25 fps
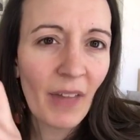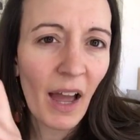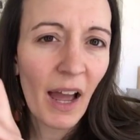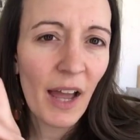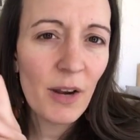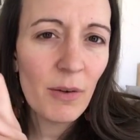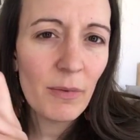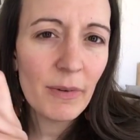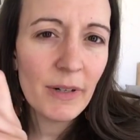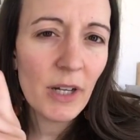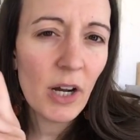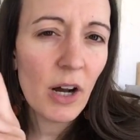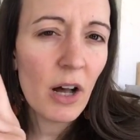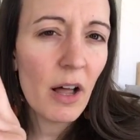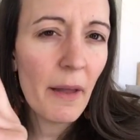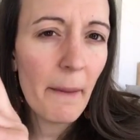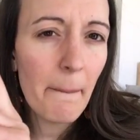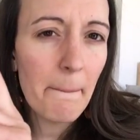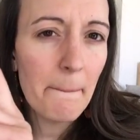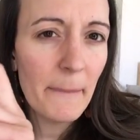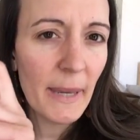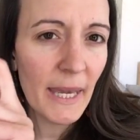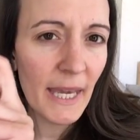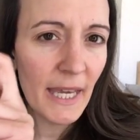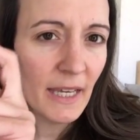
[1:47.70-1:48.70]
don't want to
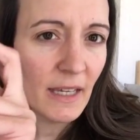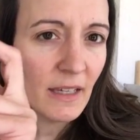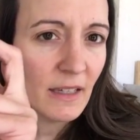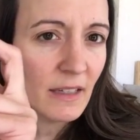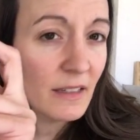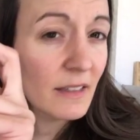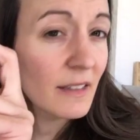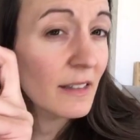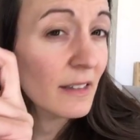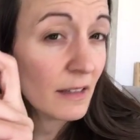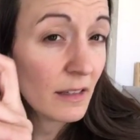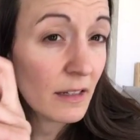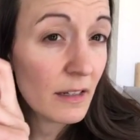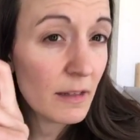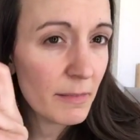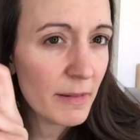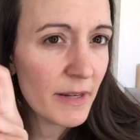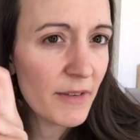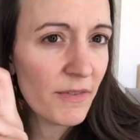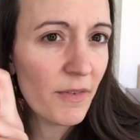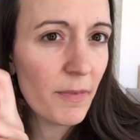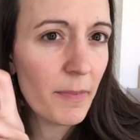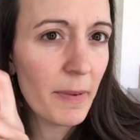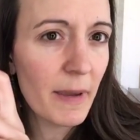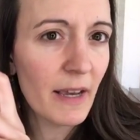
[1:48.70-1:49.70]
call it pink. It's a little
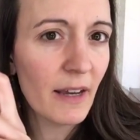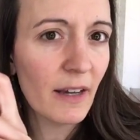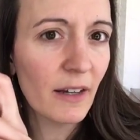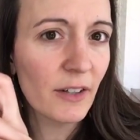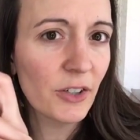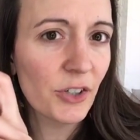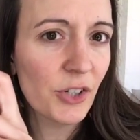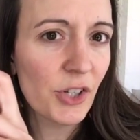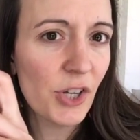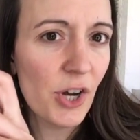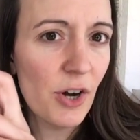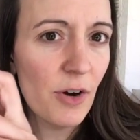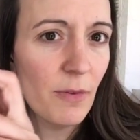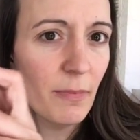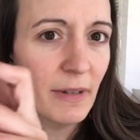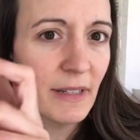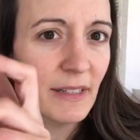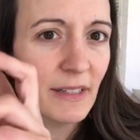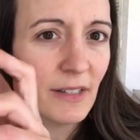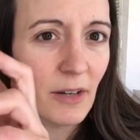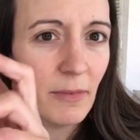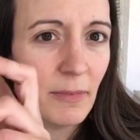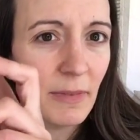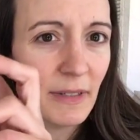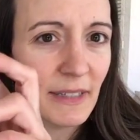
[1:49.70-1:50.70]
bit of a pink undertone, but
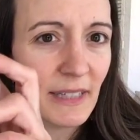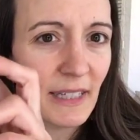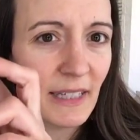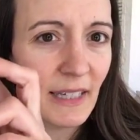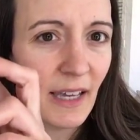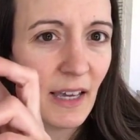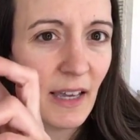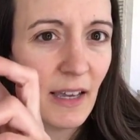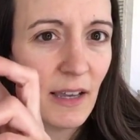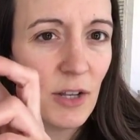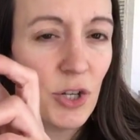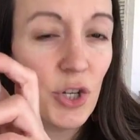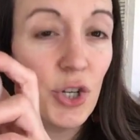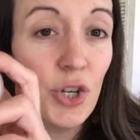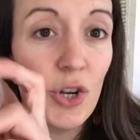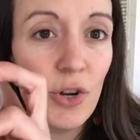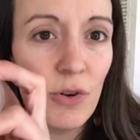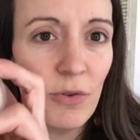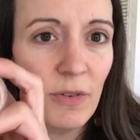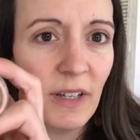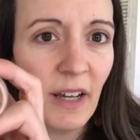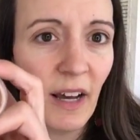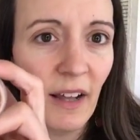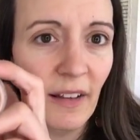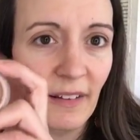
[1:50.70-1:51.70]
it's almost like a
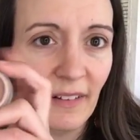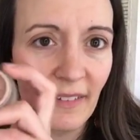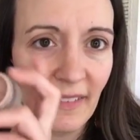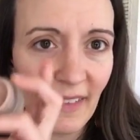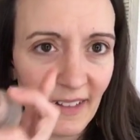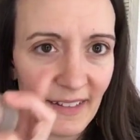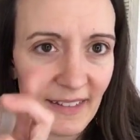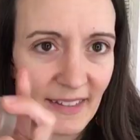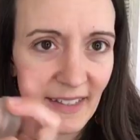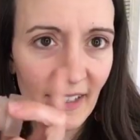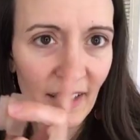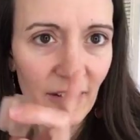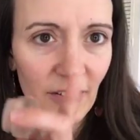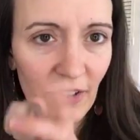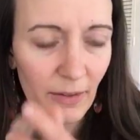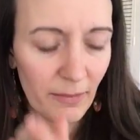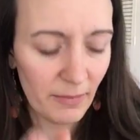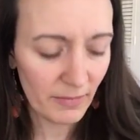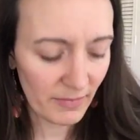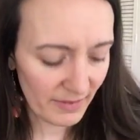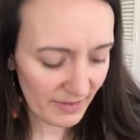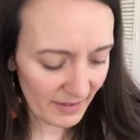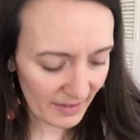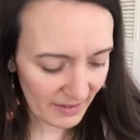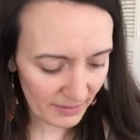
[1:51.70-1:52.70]
nude color. That's the
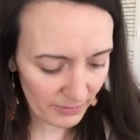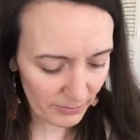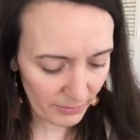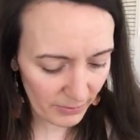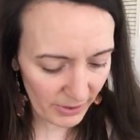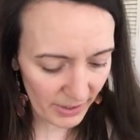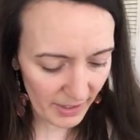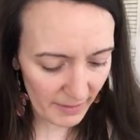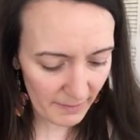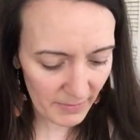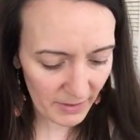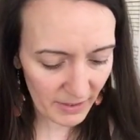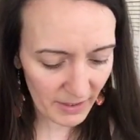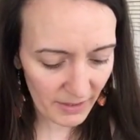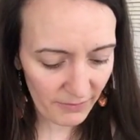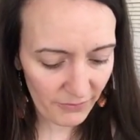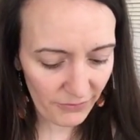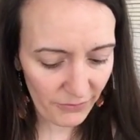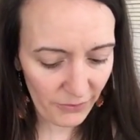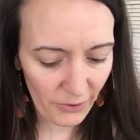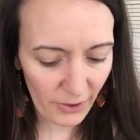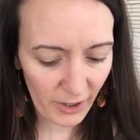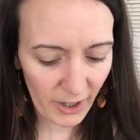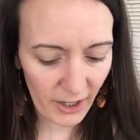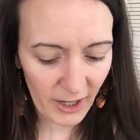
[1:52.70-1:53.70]
color, the word I'm looking
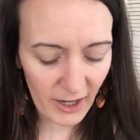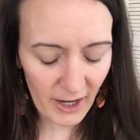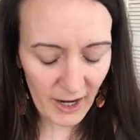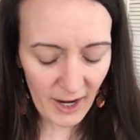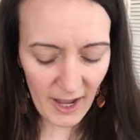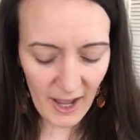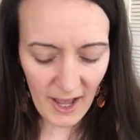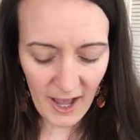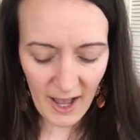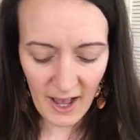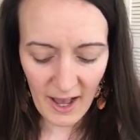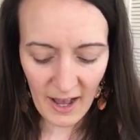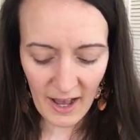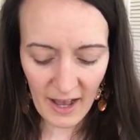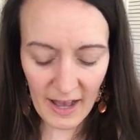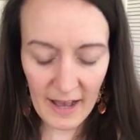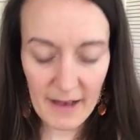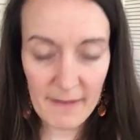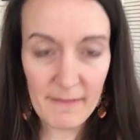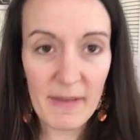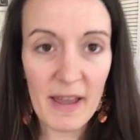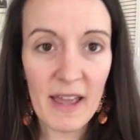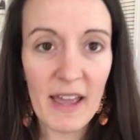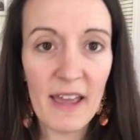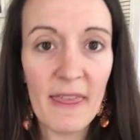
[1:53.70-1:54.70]
for.
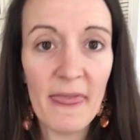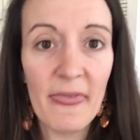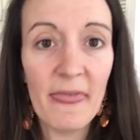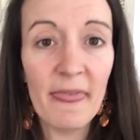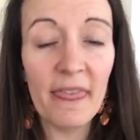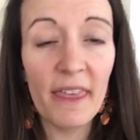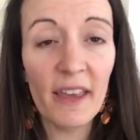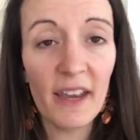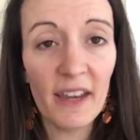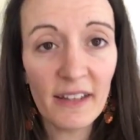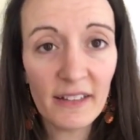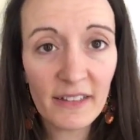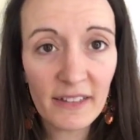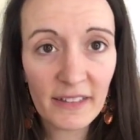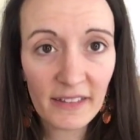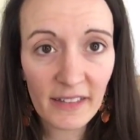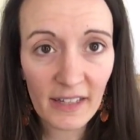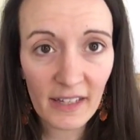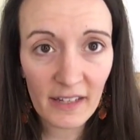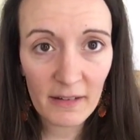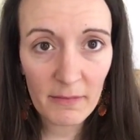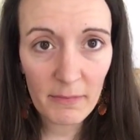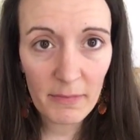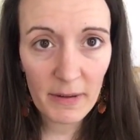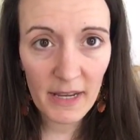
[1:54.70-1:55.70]
And this
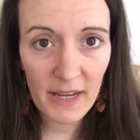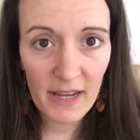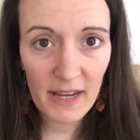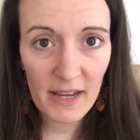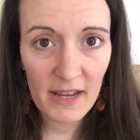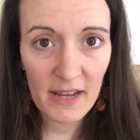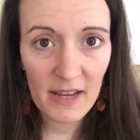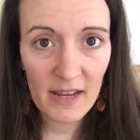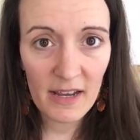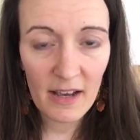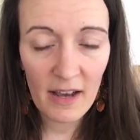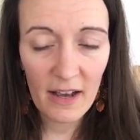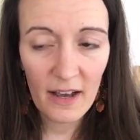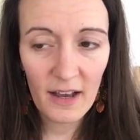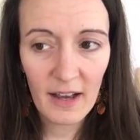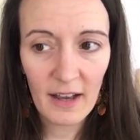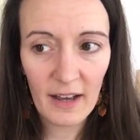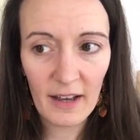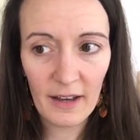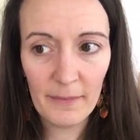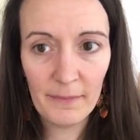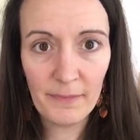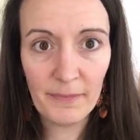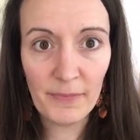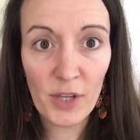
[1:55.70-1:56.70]
can be
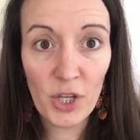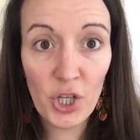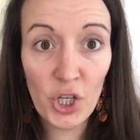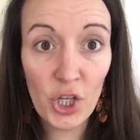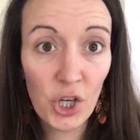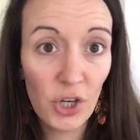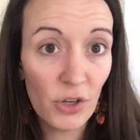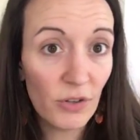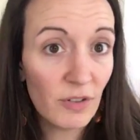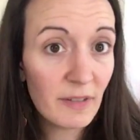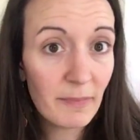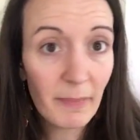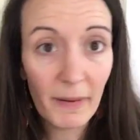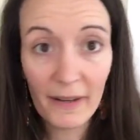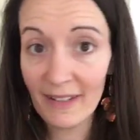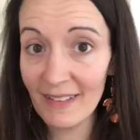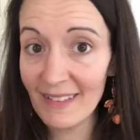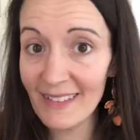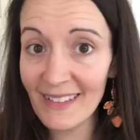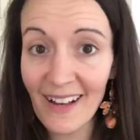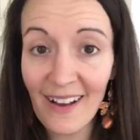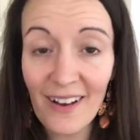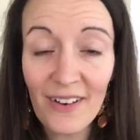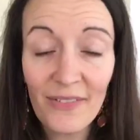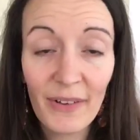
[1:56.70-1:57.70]
used by
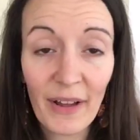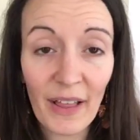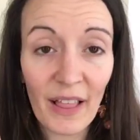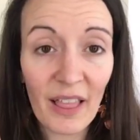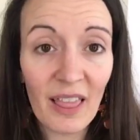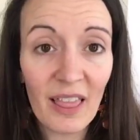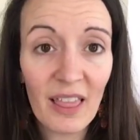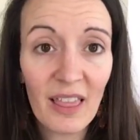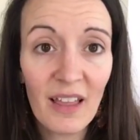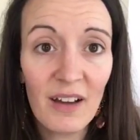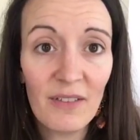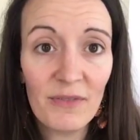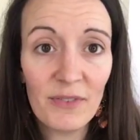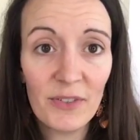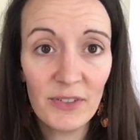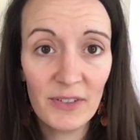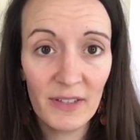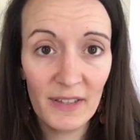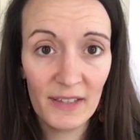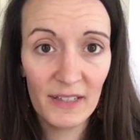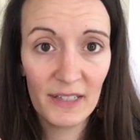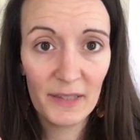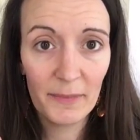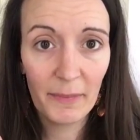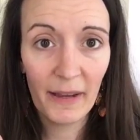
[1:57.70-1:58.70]
itself. I love
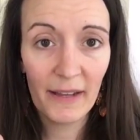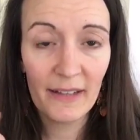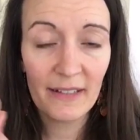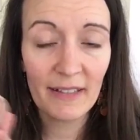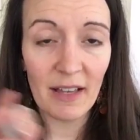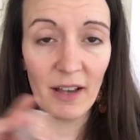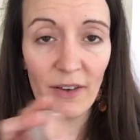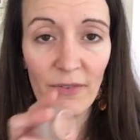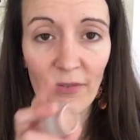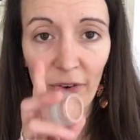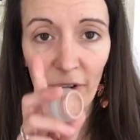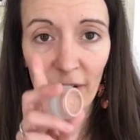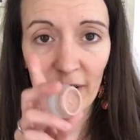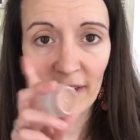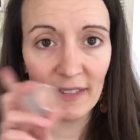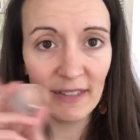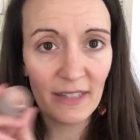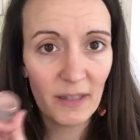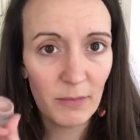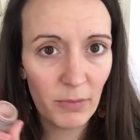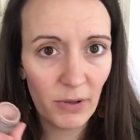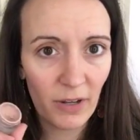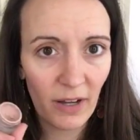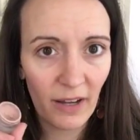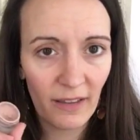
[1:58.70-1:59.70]
using this by itself for a
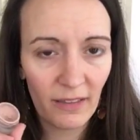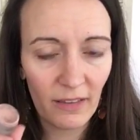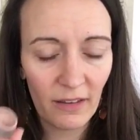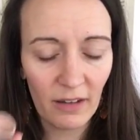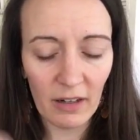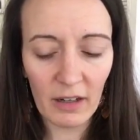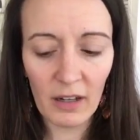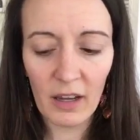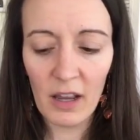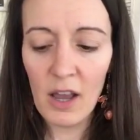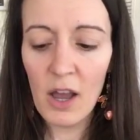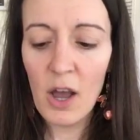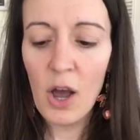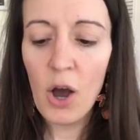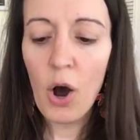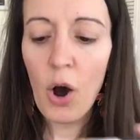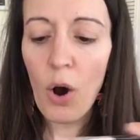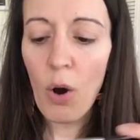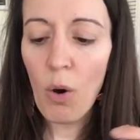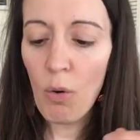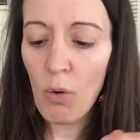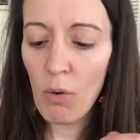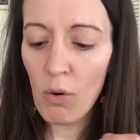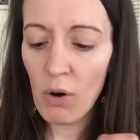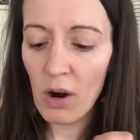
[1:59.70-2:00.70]
simple eye look.
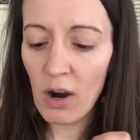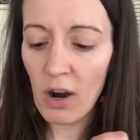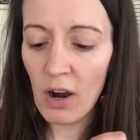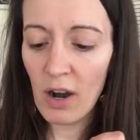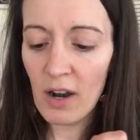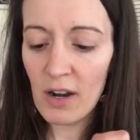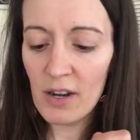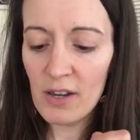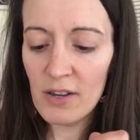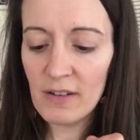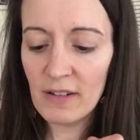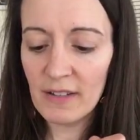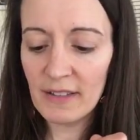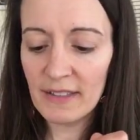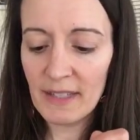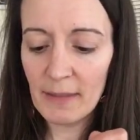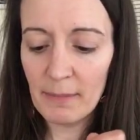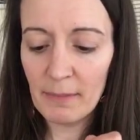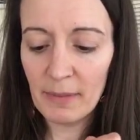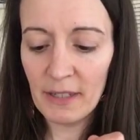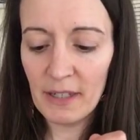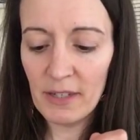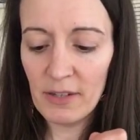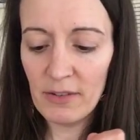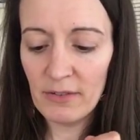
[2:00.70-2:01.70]
Or you can
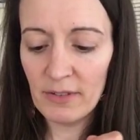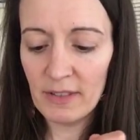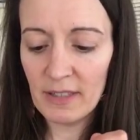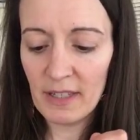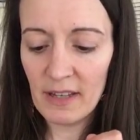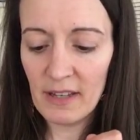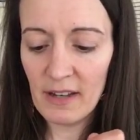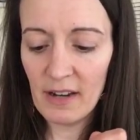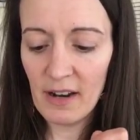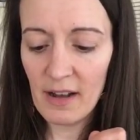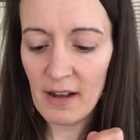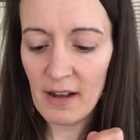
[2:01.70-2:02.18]
simply use it